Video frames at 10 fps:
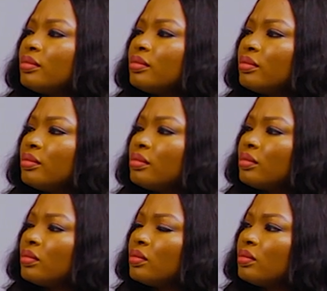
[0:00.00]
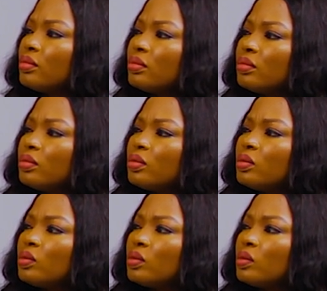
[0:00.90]

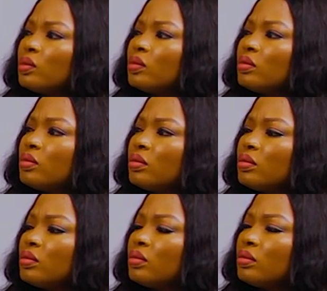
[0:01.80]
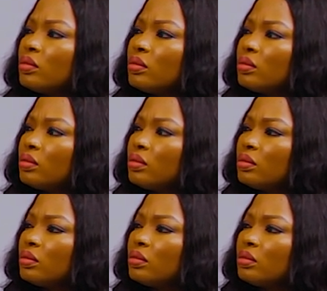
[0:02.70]

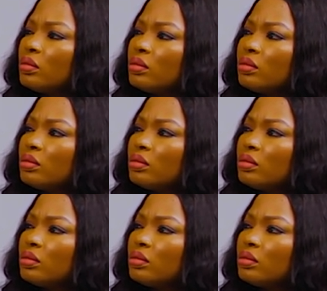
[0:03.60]
This person isn't speaking.